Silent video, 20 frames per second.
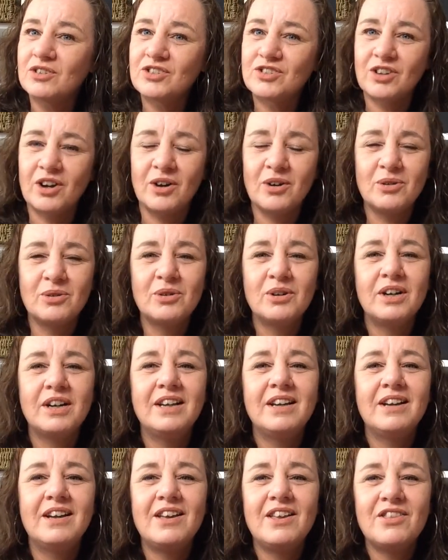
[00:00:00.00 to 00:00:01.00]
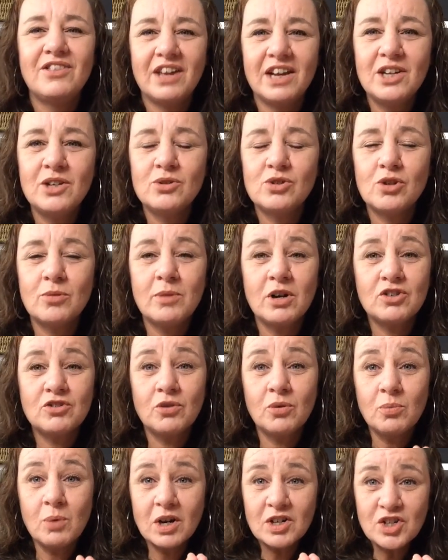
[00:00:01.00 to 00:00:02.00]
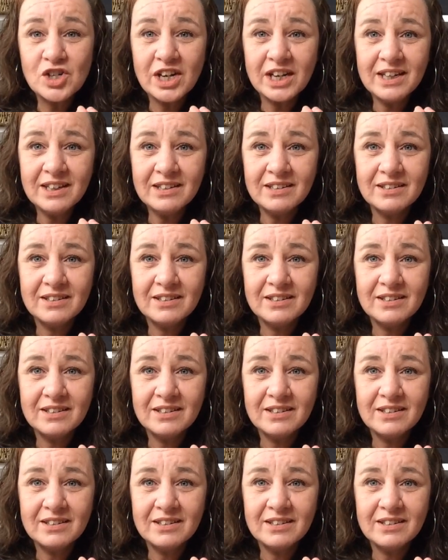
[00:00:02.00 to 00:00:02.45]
So thank you so much for watching,